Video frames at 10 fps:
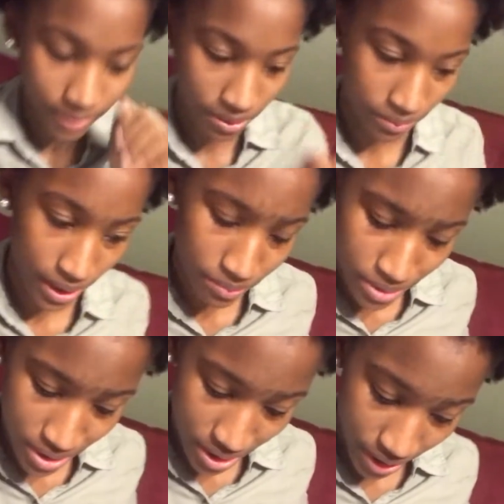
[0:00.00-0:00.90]
but I'm
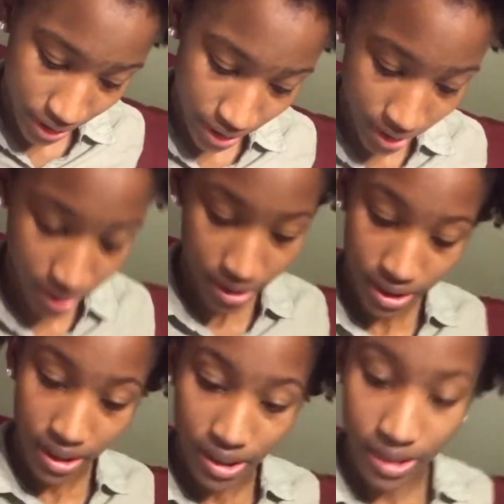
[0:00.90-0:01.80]
just here
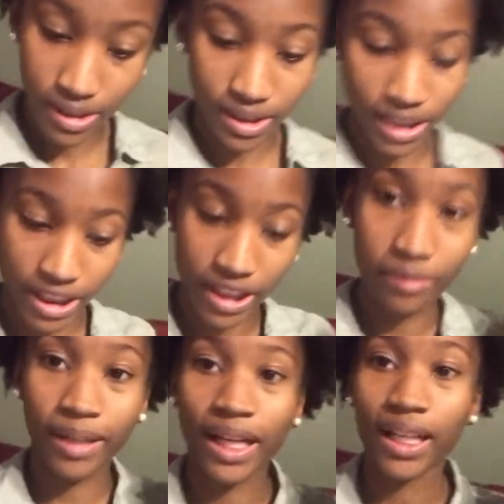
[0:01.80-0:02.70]
studying
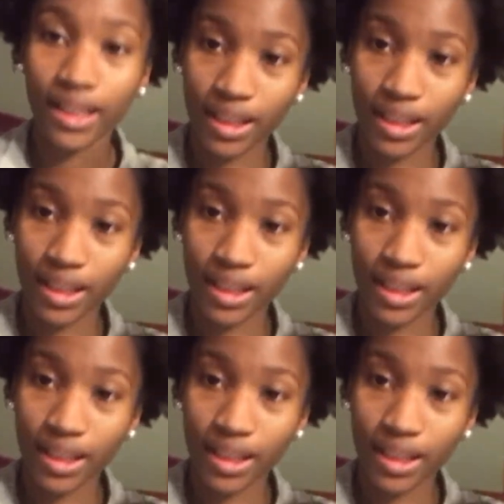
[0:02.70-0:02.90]
my